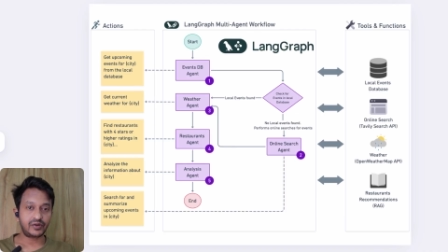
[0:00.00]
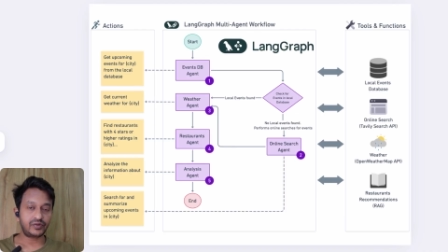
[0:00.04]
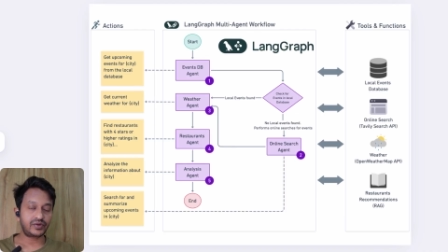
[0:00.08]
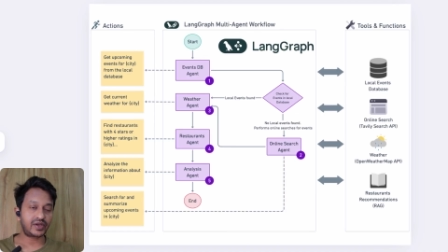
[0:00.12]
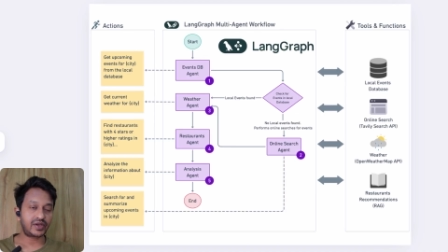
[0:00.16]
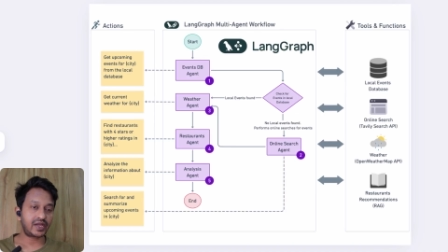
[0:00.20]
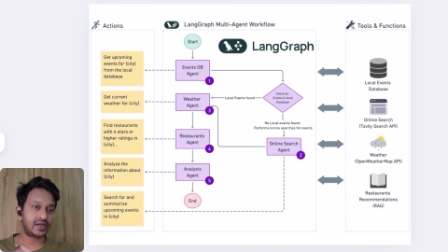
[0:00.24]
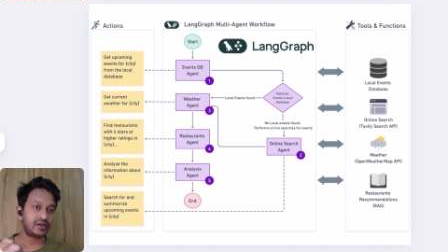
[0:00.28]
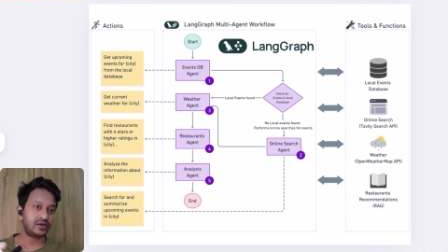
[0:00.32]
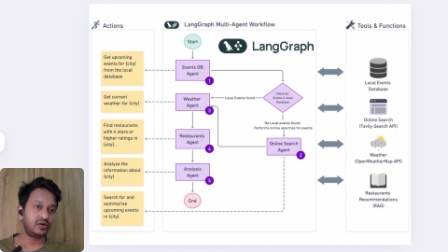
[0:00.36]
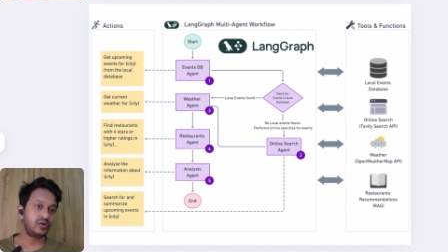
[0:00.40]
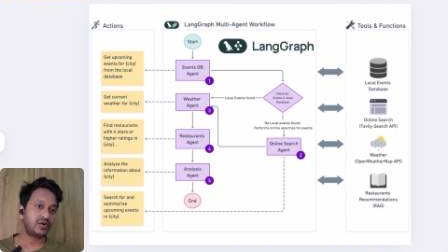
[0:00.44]
You
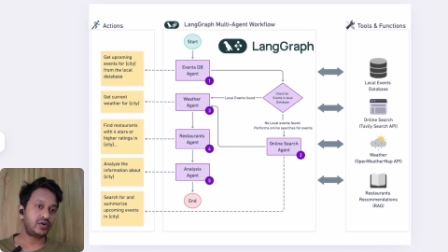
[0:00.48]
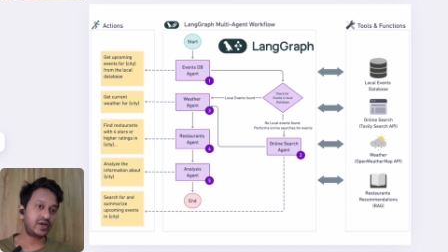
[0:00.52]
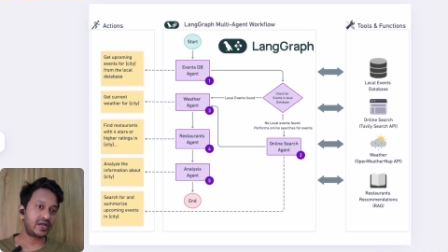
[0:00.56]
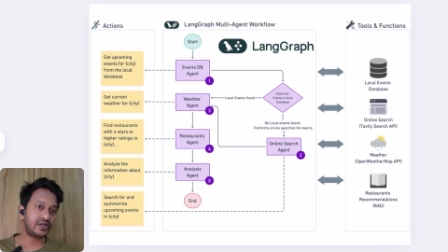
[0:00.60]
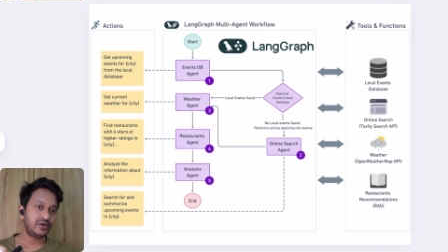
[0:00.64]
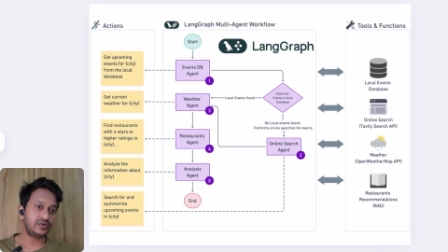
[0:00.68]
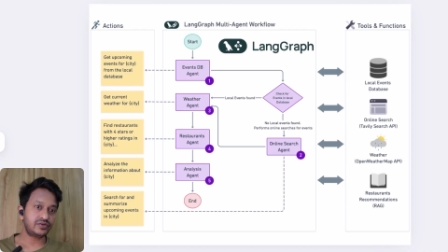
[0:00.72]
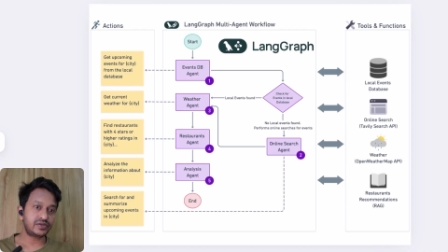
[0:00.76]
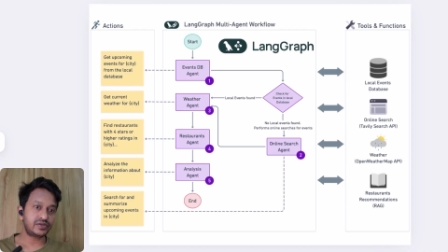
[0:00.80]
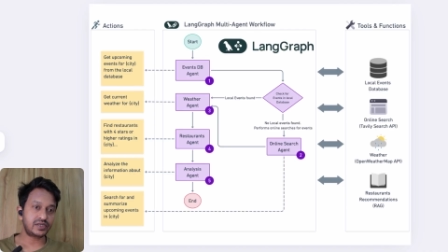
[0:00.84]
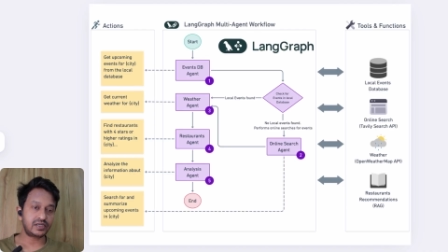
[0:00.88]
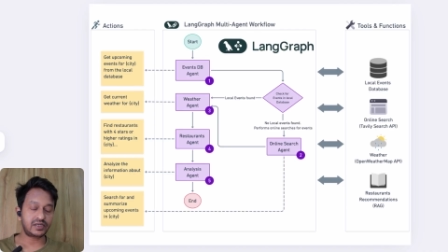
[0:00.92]
can you
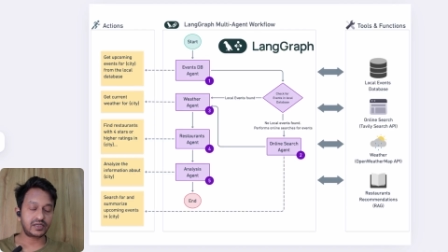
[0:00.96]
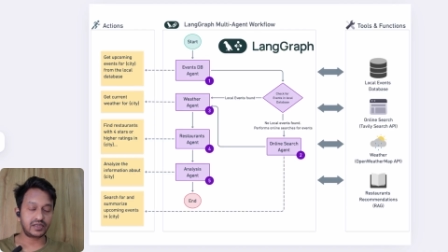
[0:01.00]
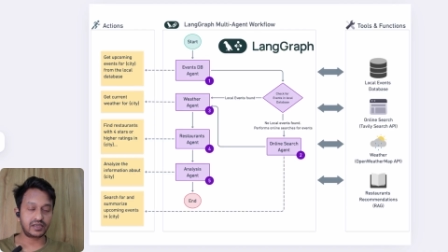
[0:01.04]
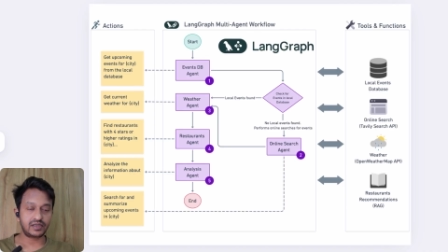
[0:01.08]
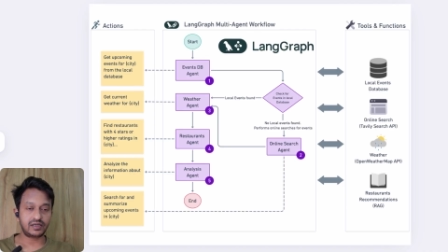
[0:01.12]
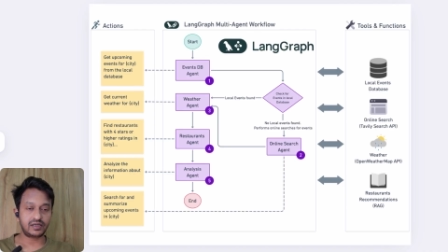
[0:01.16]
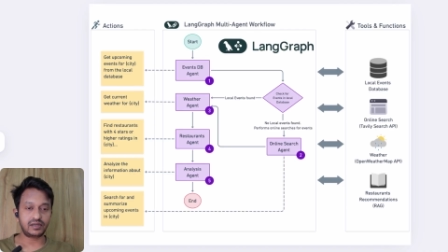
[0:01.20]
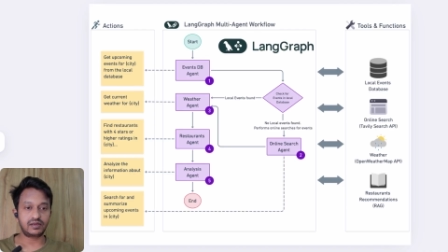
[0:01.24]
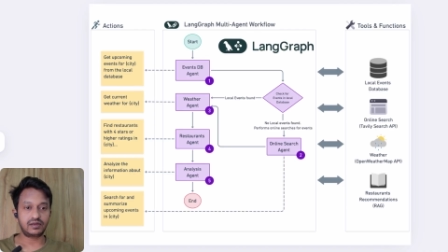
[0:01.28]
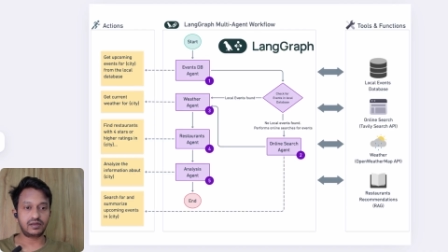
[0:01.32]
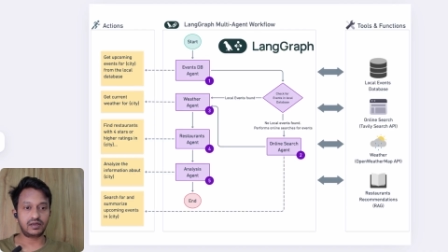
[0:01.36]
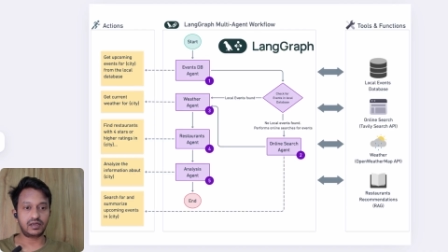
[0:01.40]
can use it
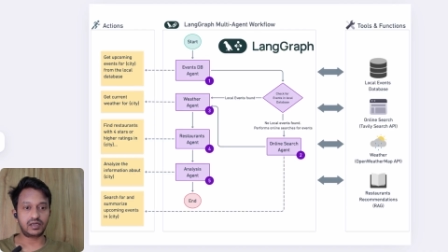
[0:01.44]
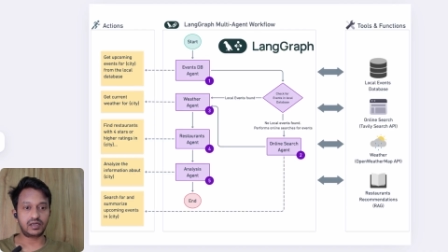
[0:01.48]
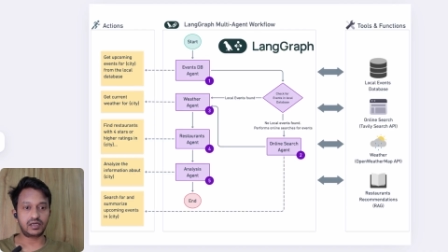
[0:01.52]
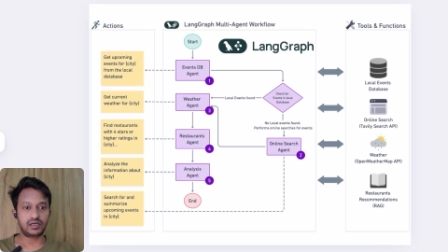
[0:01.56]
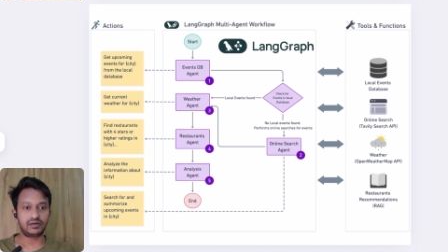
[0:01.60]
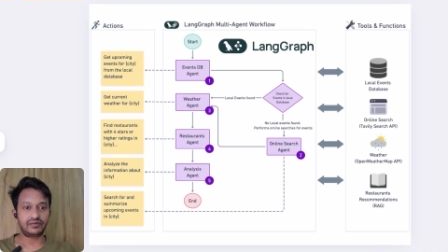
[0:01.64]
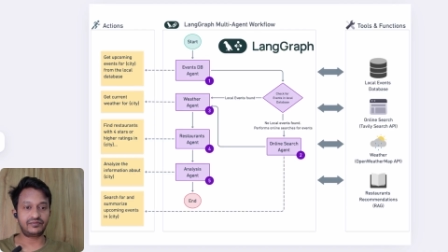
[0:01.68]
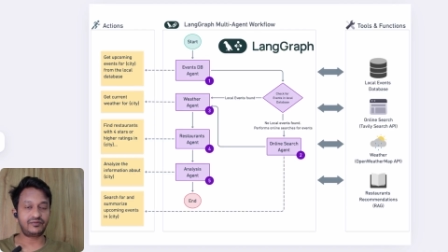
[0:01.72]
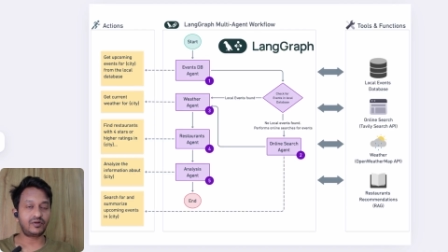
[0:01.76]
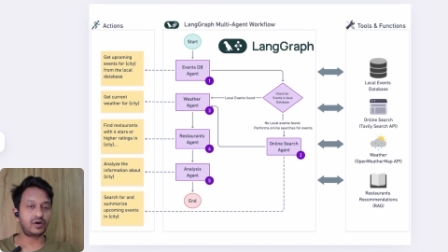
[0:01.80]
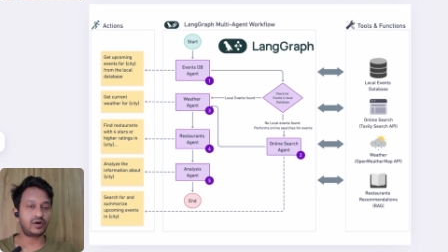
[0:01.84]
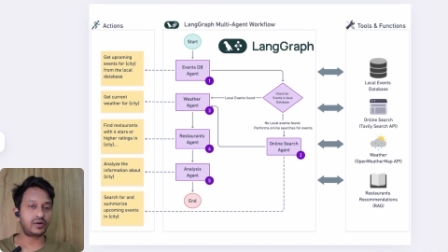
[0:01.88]
in
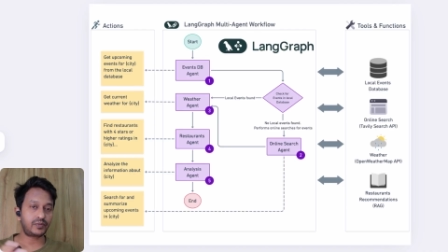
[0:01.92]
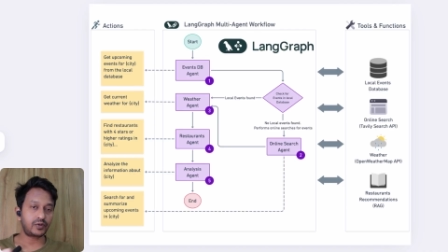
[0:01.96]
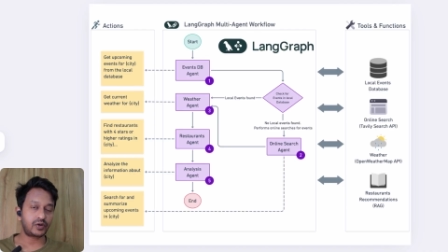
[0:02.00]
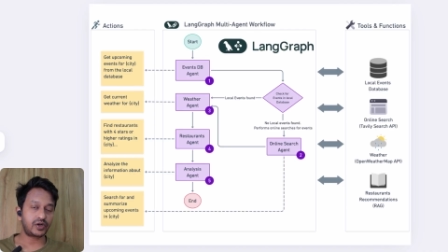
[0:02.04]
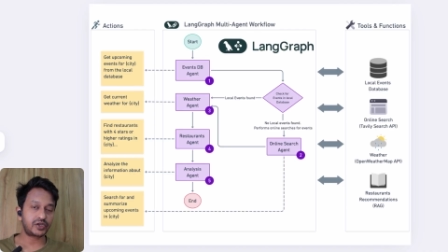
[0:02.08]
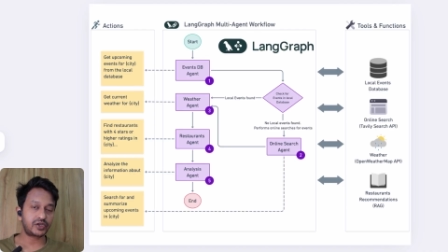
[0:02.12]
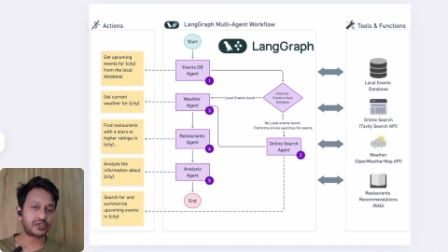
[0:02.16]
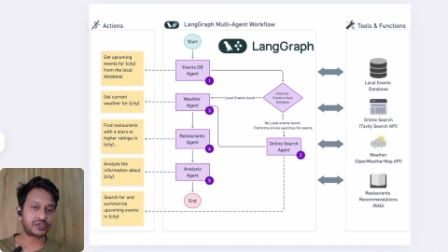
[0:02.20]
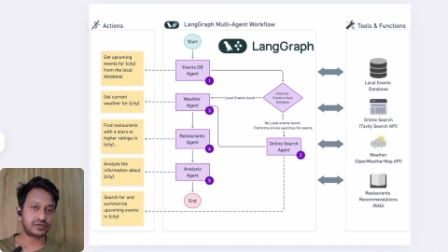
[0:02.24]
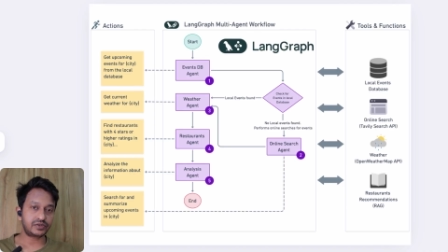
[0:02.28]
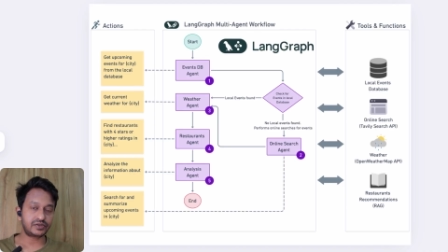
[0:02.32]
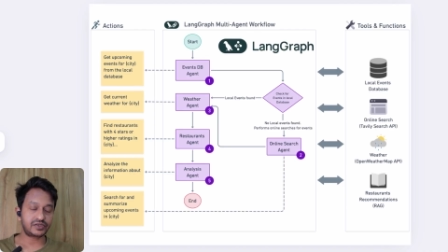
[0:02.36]
for
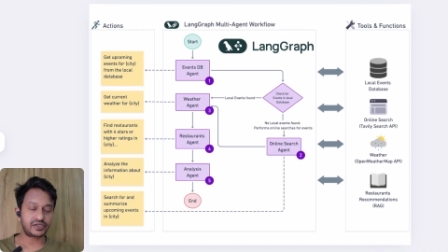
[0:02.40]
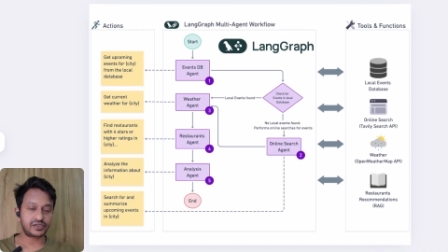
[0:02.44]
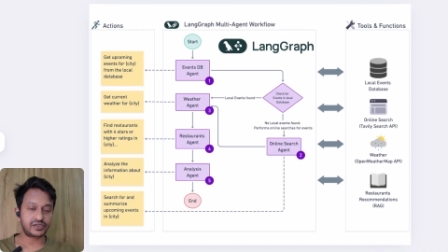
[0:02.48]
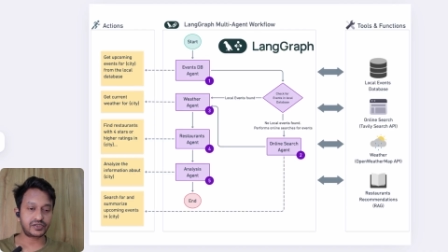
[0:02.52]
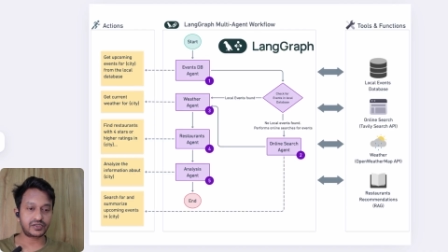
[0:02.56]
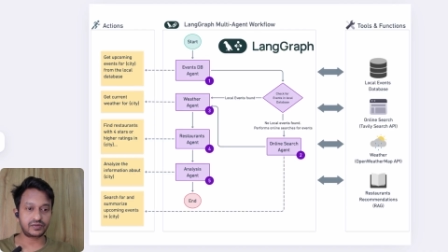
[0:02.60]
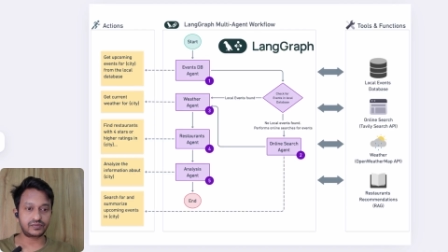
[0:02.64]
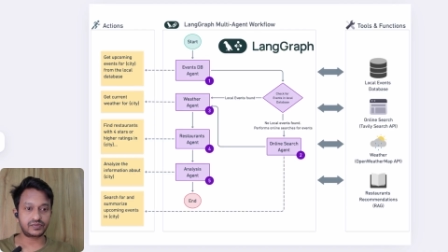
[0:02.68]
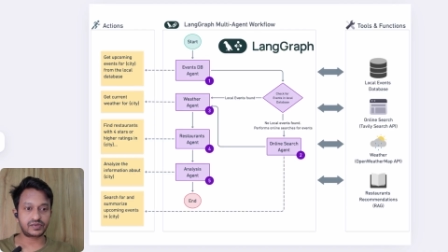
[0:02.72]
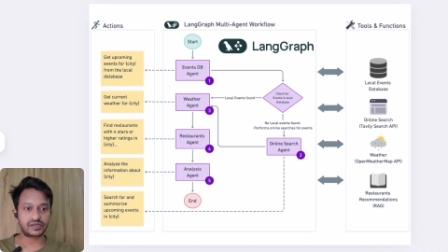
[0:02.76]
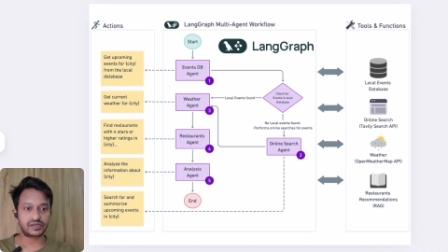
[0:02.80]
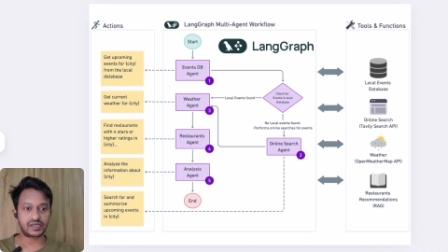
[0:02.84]
production
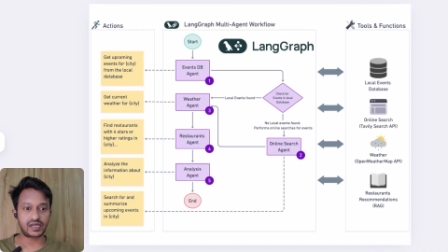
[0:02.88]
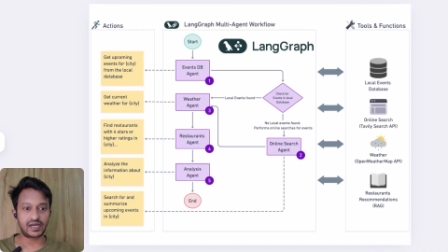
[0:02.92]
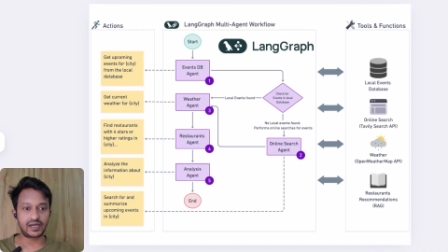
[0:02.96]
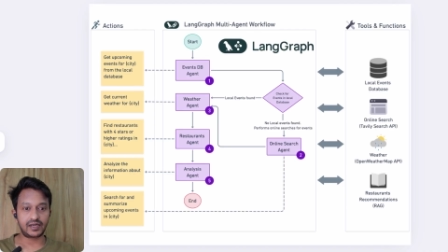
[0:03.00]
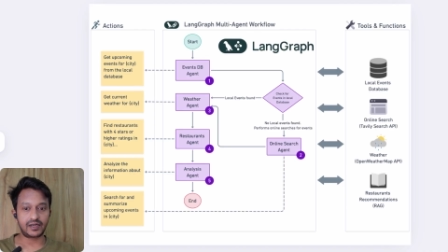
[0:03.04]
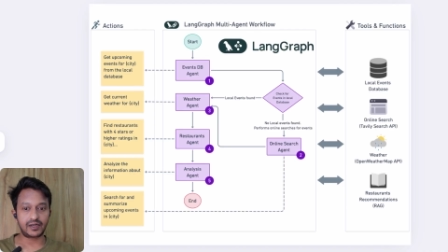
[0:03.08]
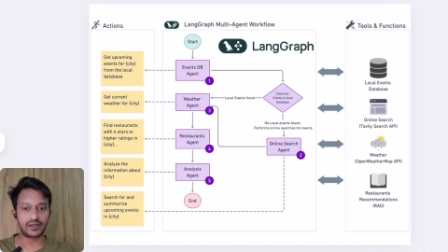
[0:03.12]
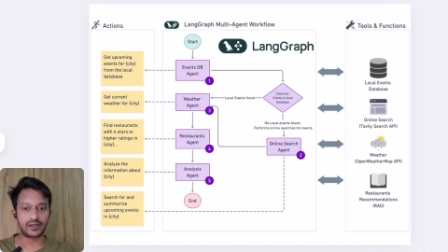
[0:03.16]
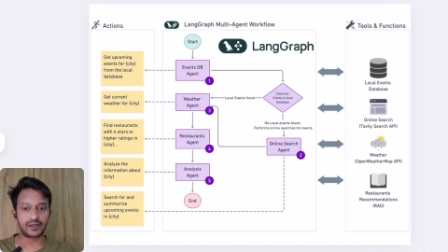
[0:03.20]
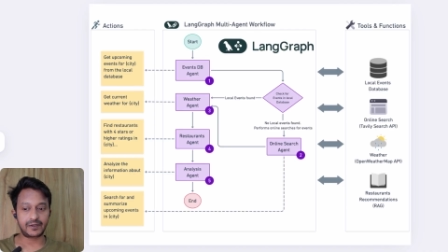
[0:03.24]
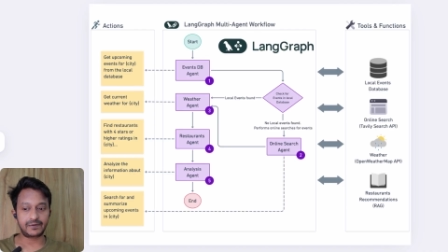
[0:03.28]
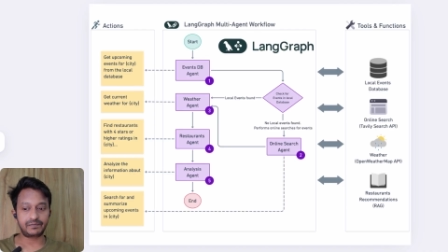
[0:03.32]
systems
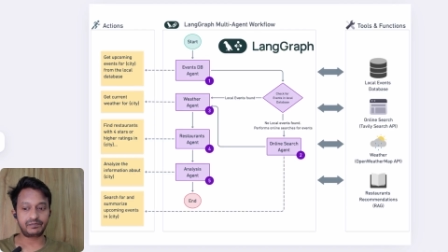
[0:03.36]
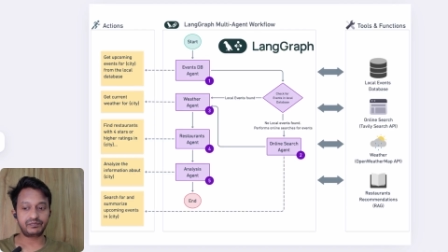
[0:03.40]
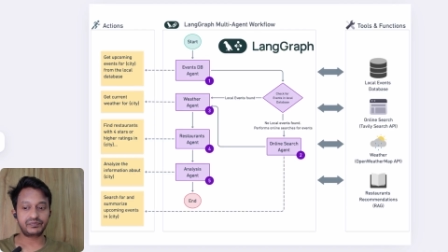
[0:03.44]
and